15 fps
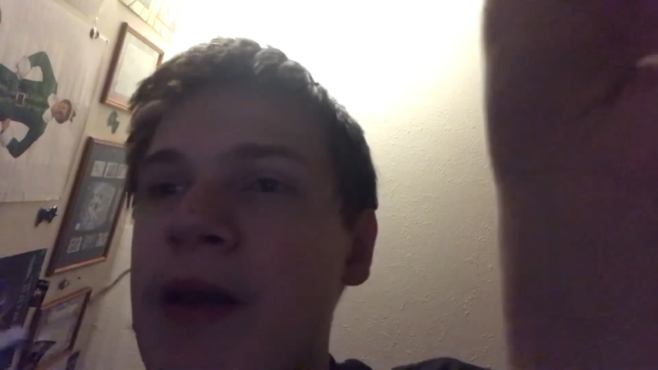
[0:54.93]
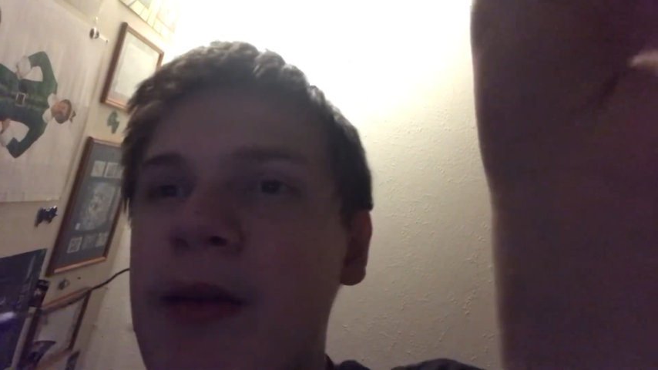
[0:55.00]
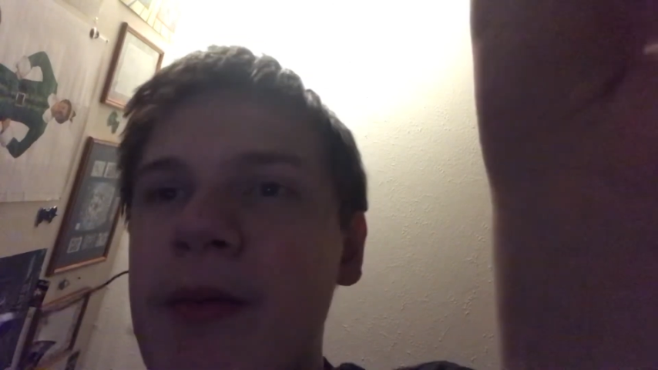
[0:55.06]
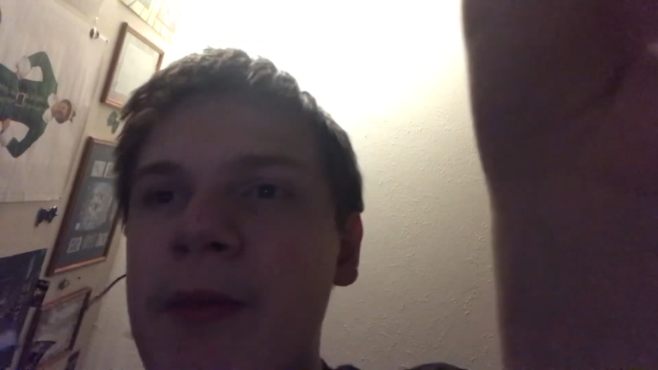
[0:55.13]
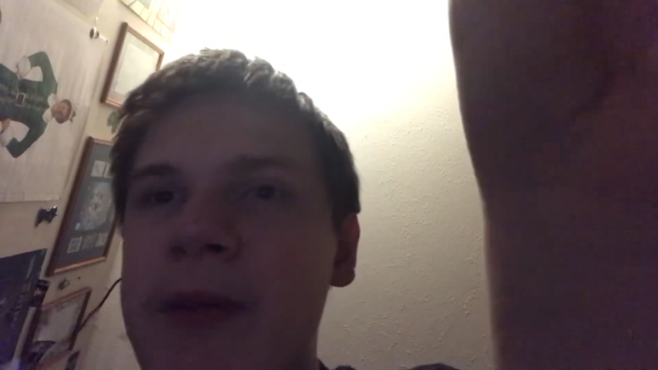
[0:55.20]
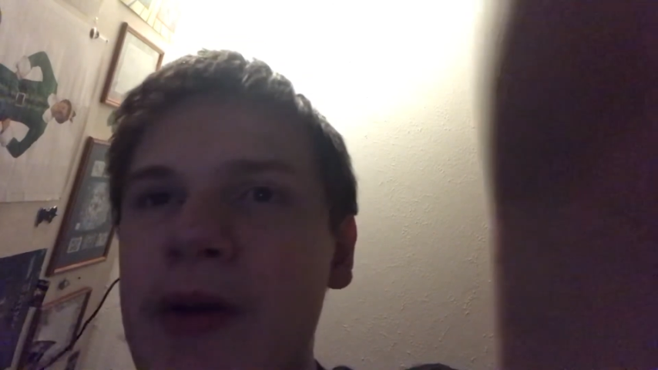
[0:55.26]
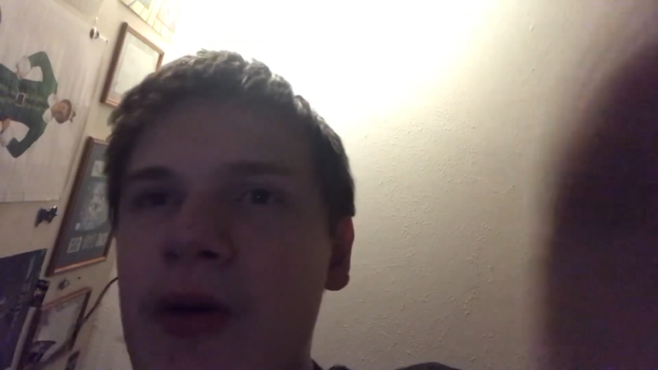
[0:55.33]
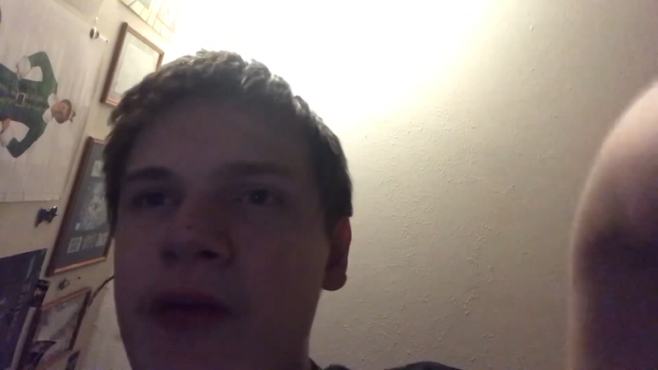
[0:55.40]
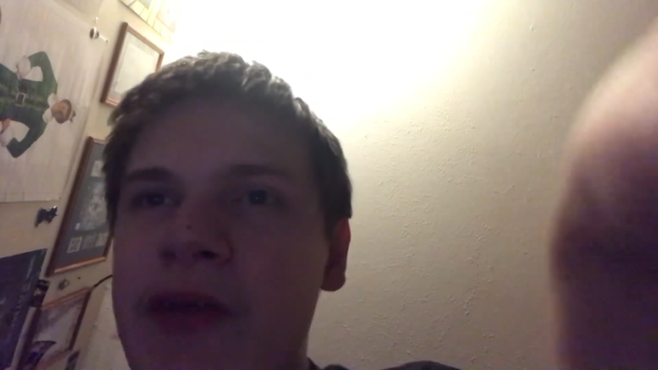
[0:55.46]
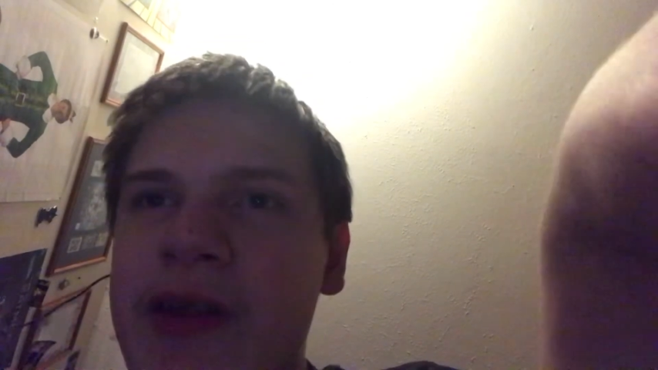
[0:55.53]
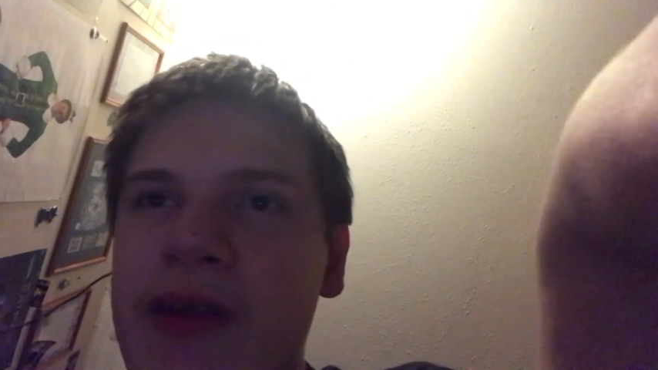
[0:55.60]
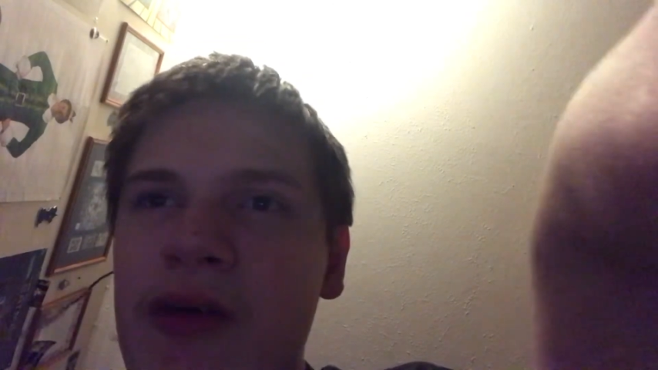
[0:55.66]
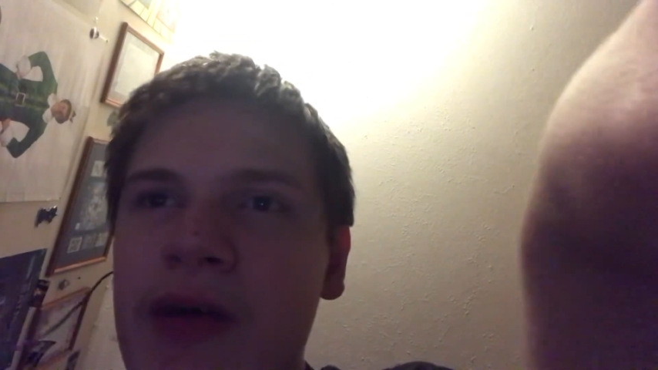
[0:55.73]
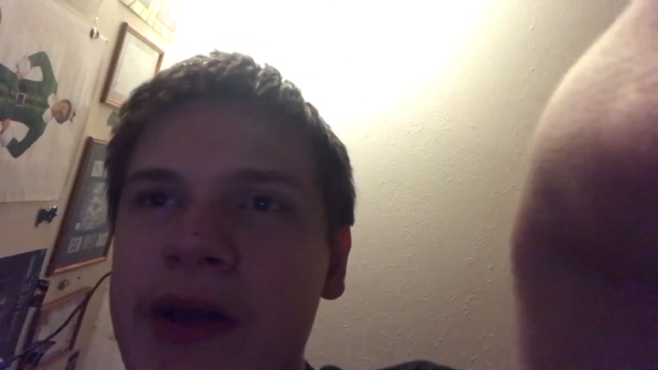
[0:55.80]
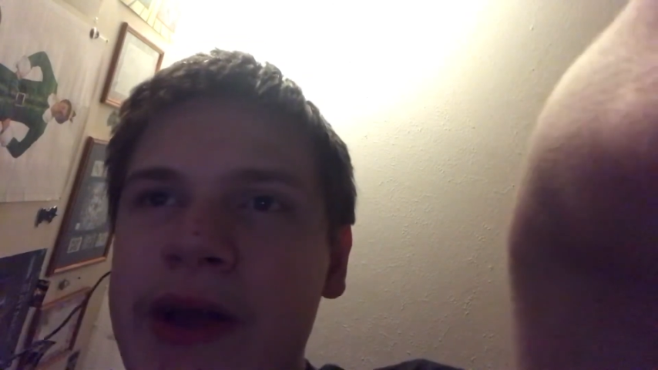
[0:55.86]
Will be on
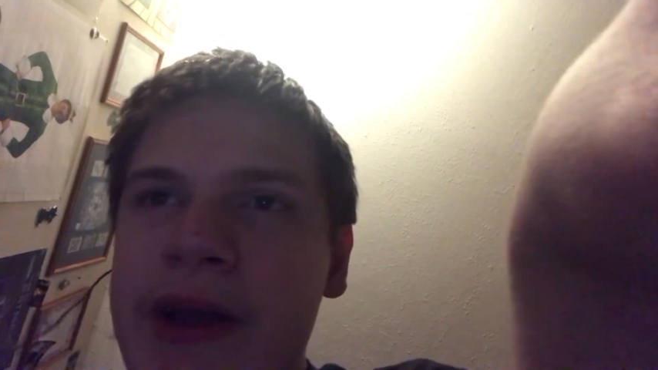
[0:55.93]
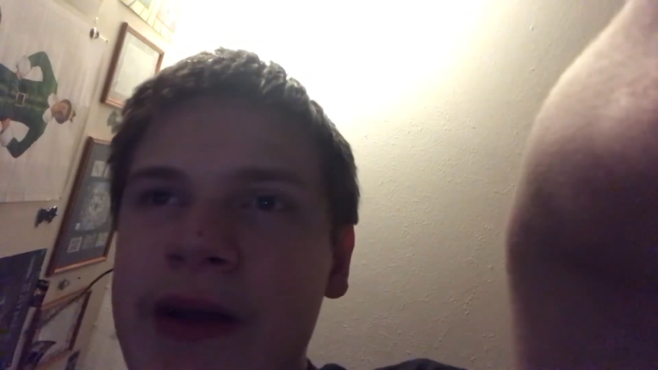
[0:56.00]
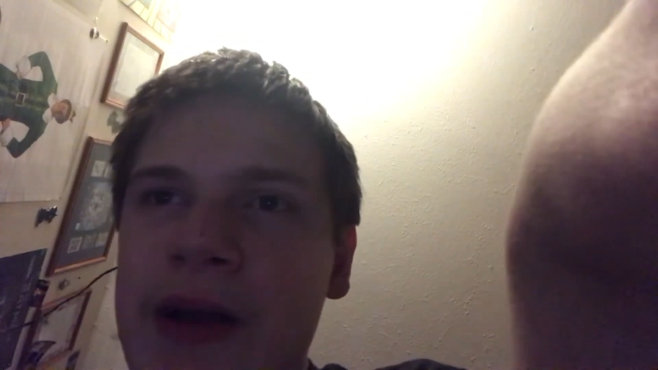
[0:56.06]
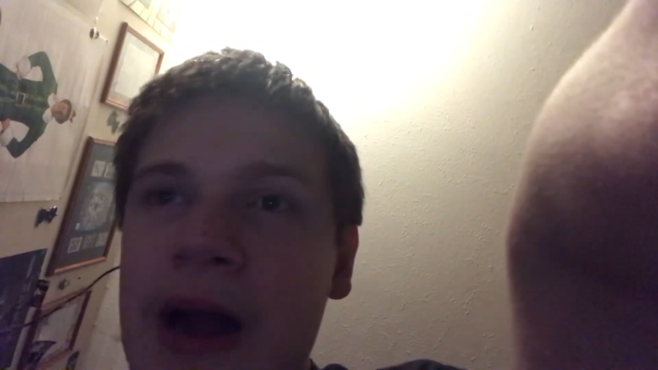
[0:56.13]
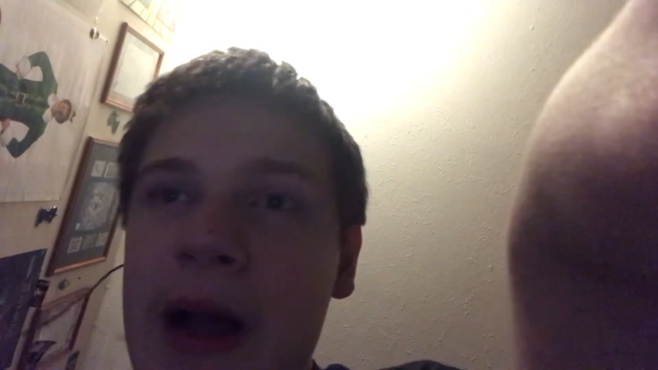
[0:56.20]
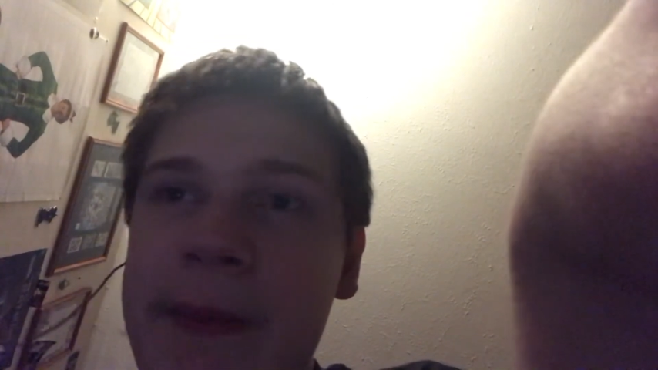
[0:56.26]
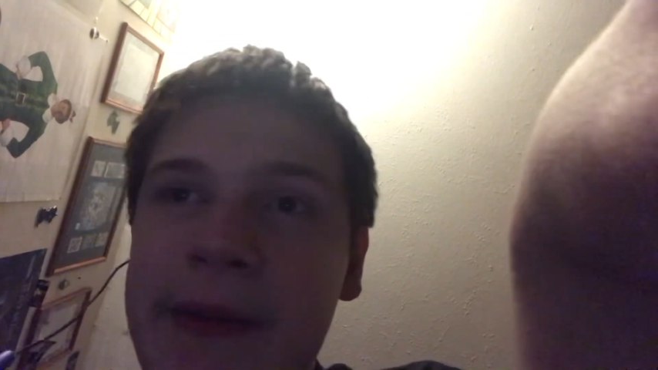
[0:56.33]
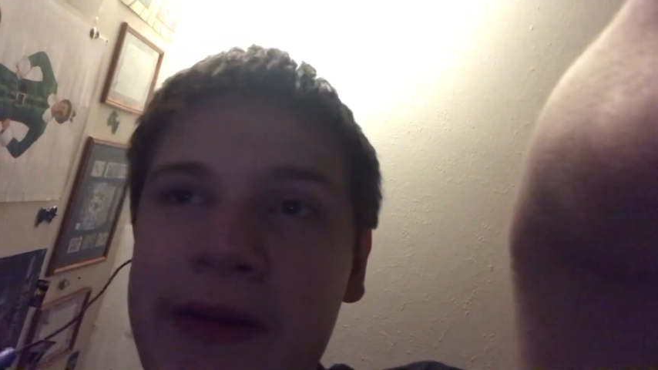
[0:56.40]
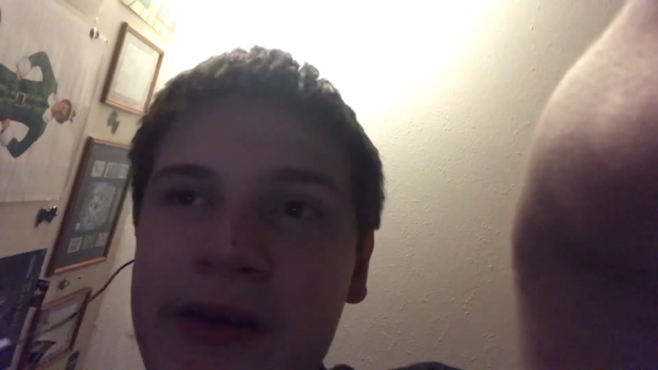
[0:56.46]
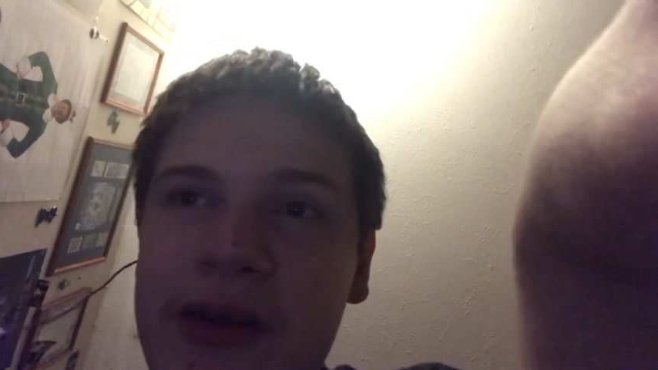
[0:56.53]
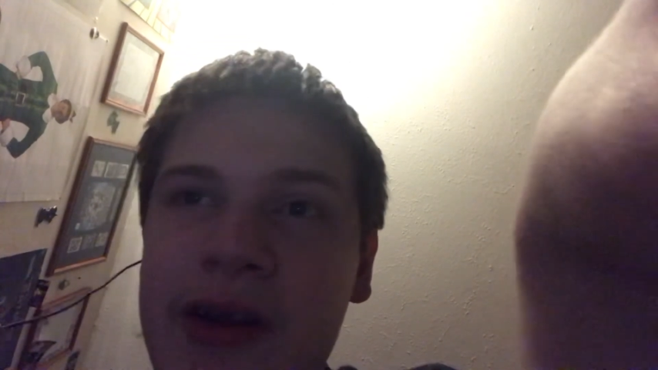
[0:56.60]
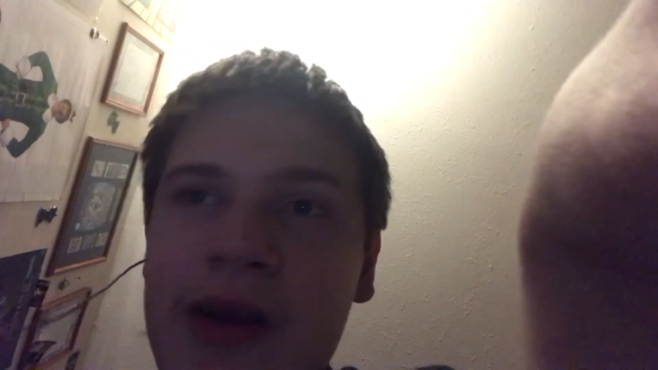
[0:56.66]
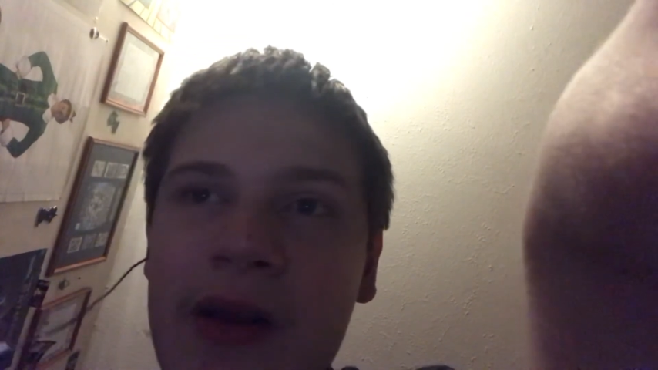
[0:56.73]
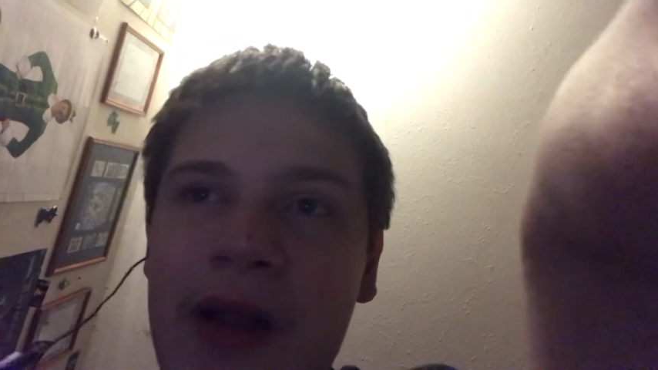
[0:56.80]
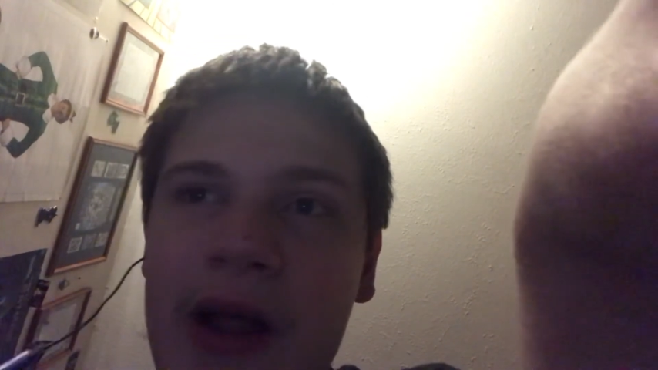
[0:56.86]
it. I'll be
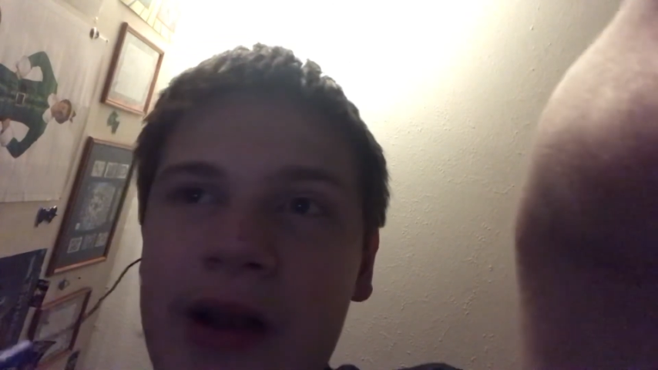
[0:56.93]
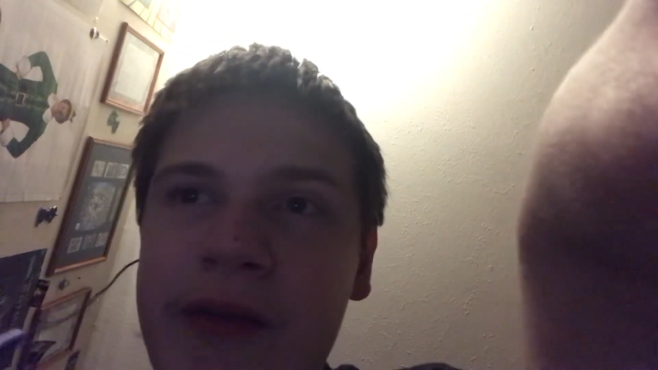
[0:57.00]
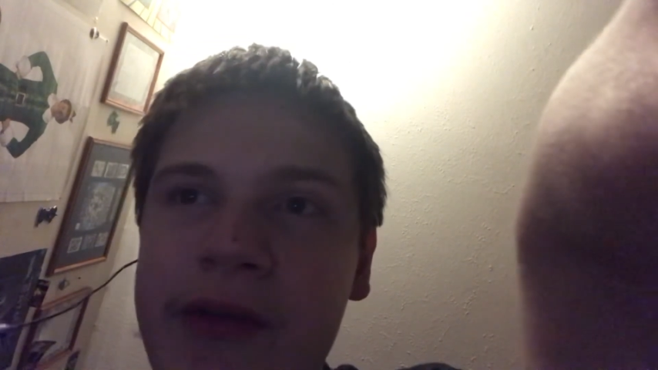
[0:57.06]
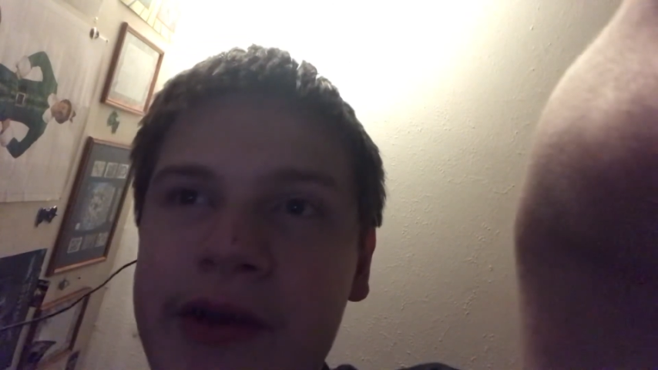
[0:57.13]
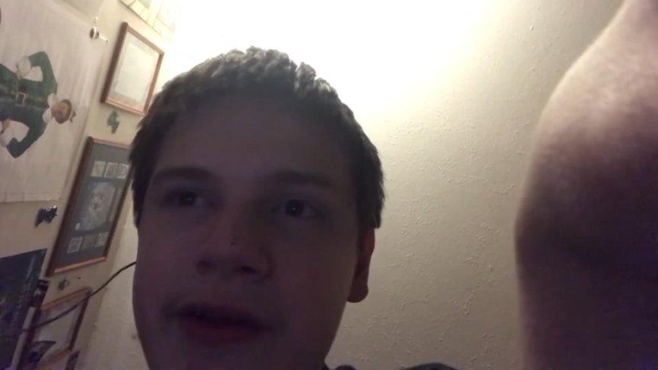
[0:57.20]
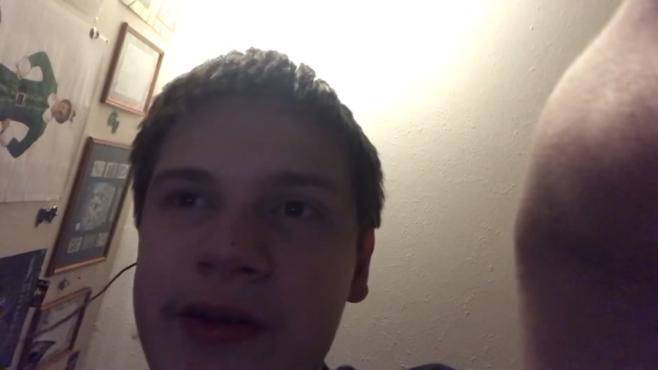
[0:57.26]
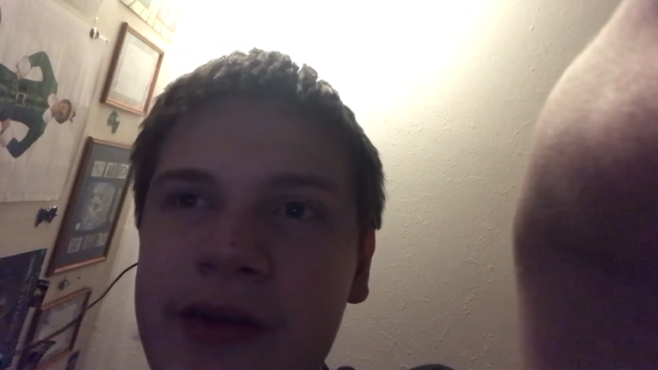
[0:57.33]
singing a lot of it.